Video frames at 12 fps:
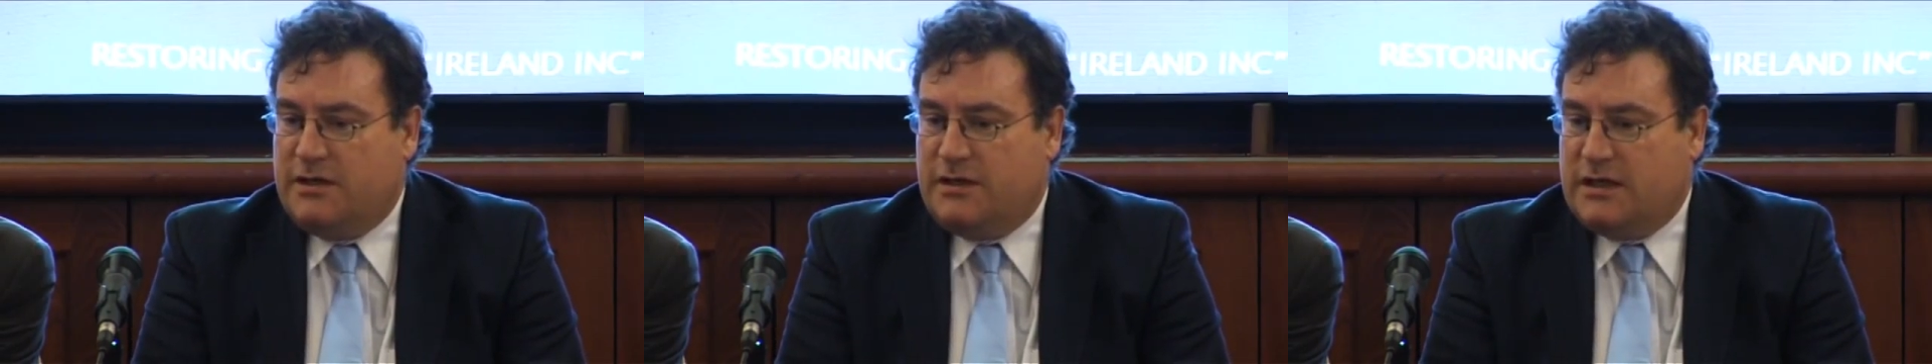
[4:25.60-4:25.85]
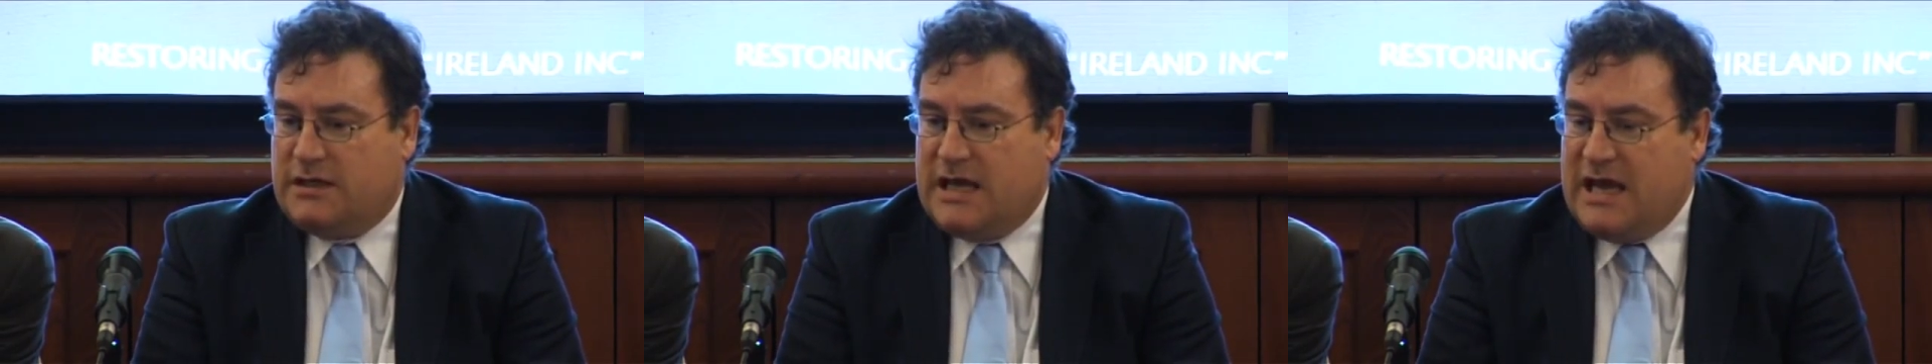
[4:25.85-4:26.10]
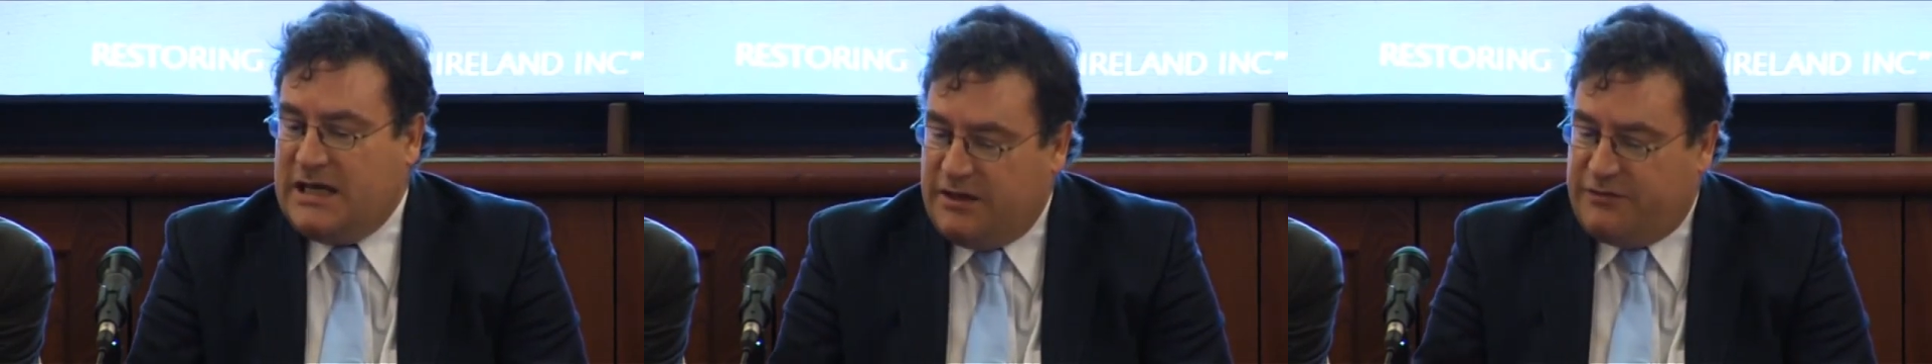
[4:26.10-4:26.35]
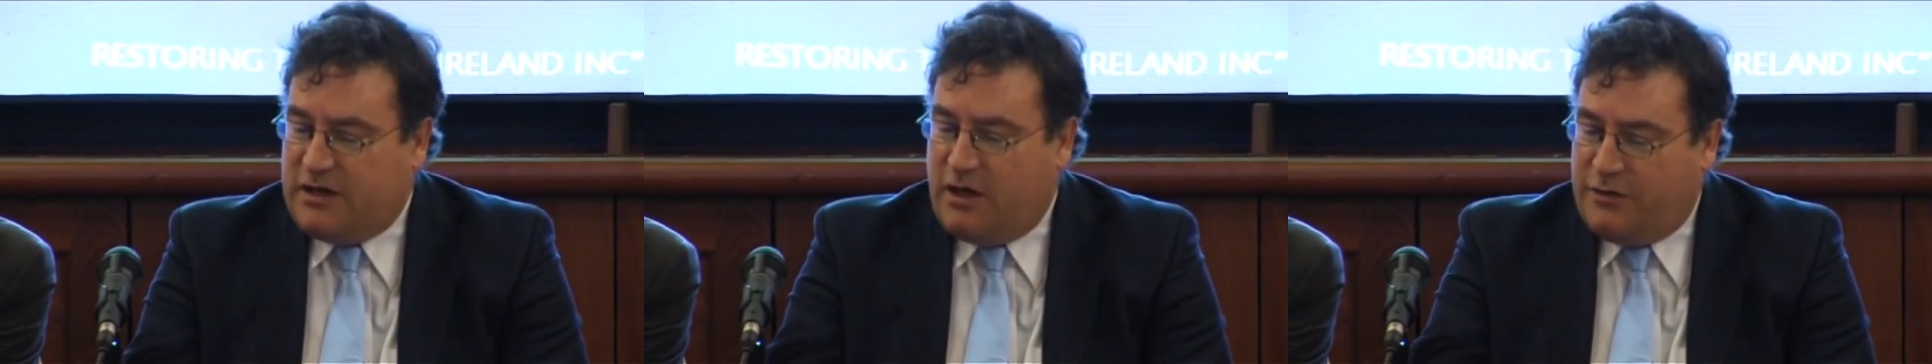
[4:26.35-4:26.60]
that any
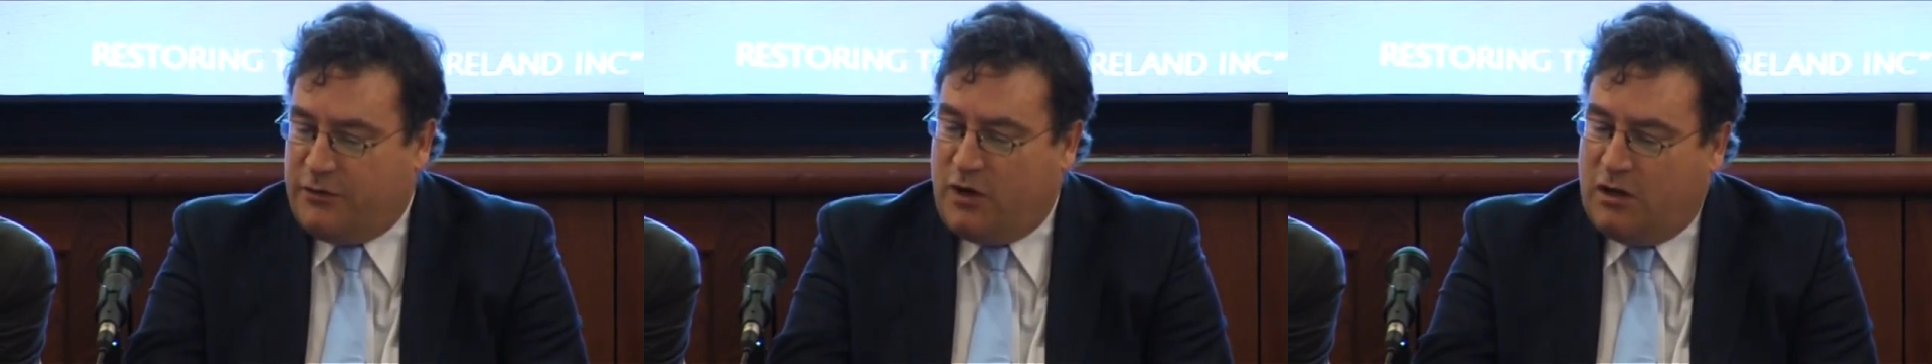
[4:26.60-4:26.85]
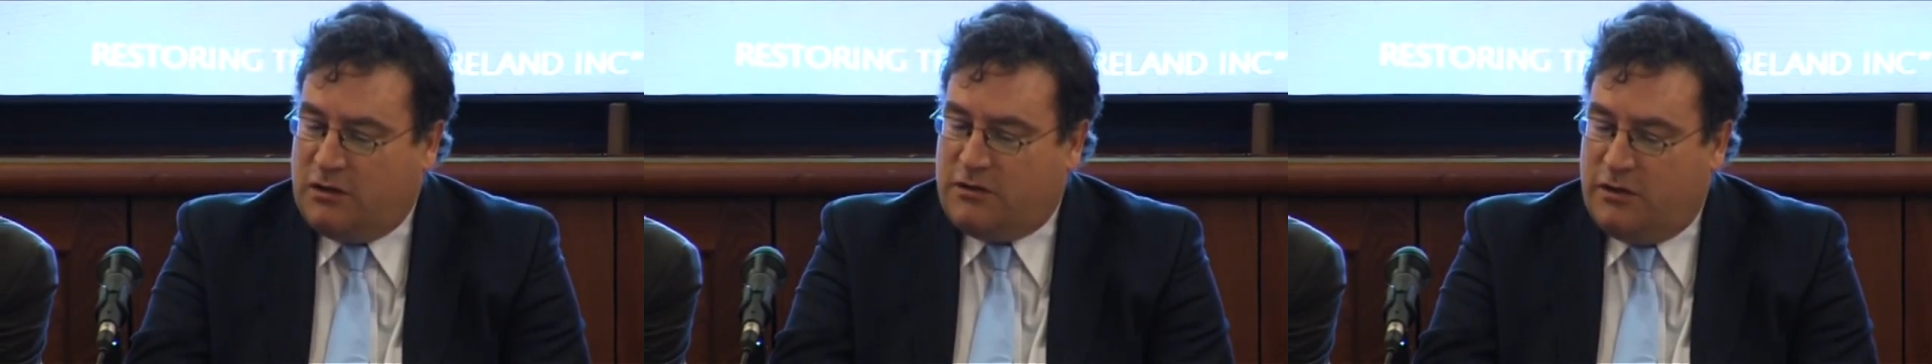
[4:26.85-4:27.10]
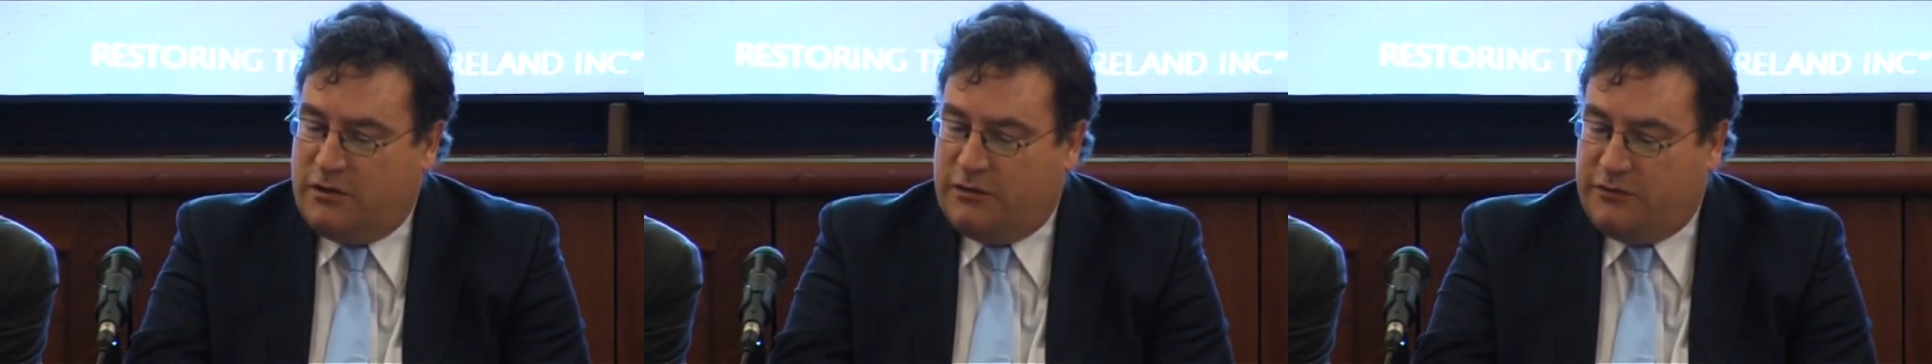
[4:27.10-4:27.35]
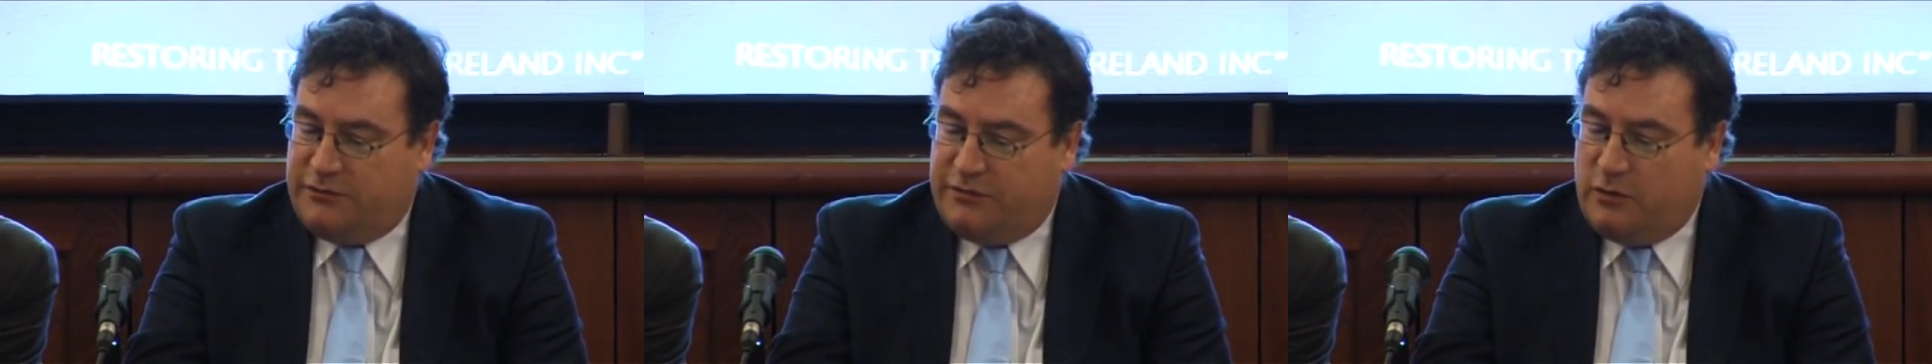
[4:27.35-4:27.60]
of the other
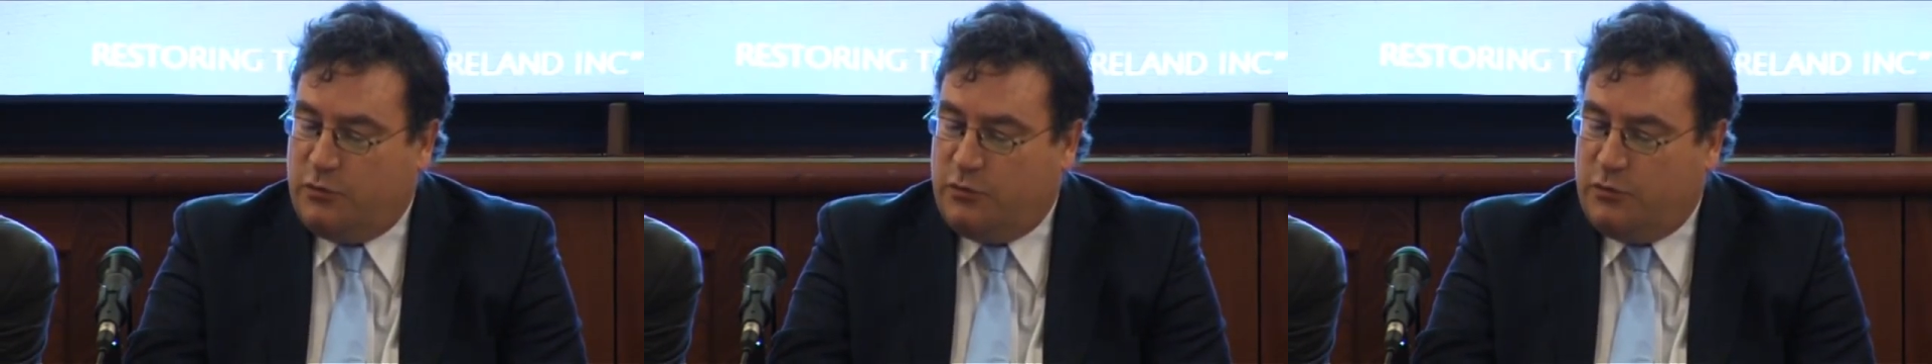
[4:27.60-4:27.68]
alternatives